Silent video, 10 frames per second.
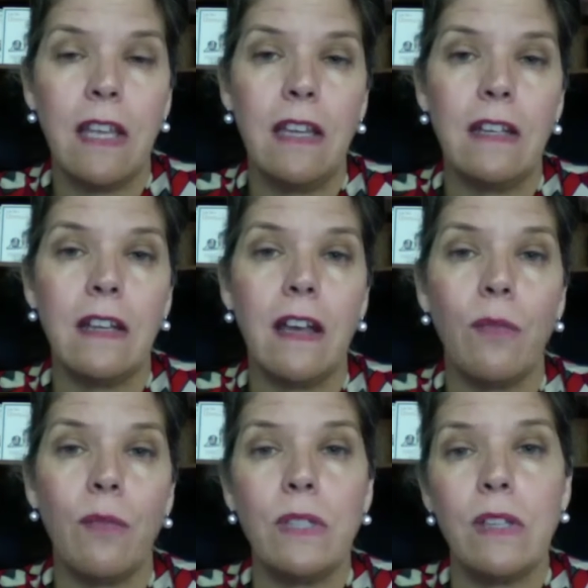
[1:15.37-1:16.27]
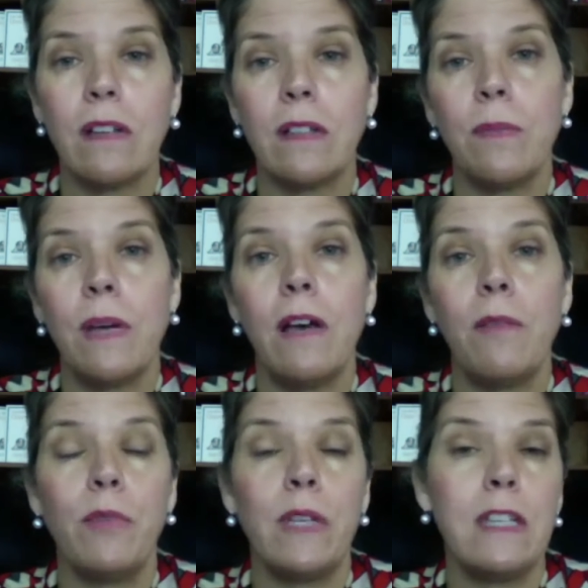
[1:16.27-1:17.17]
And we talked
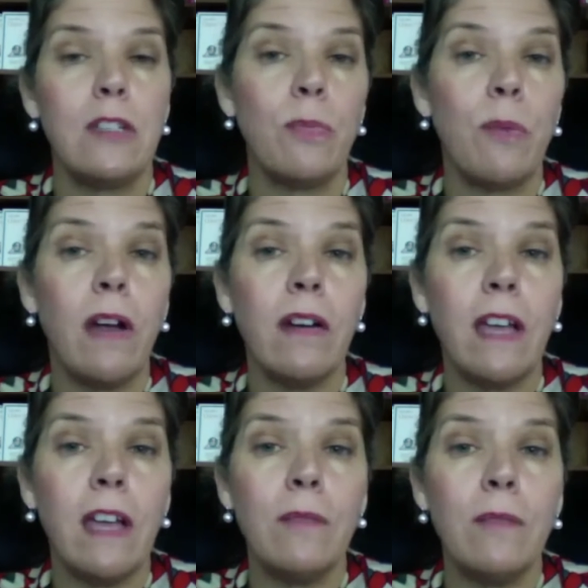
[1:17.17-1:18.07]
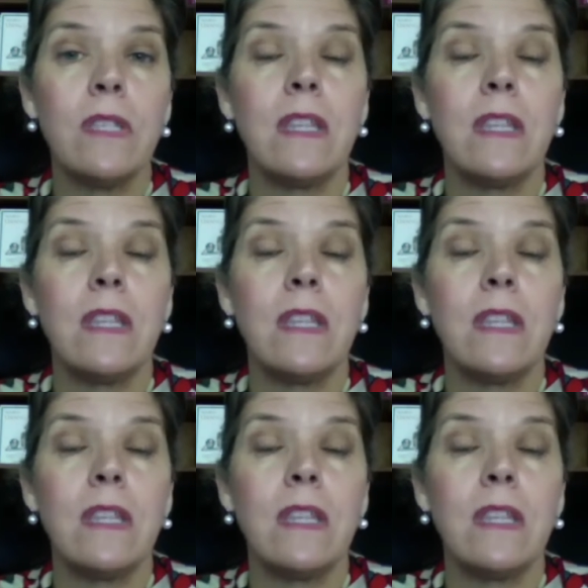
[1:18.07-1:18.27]
about breaking into paradigms,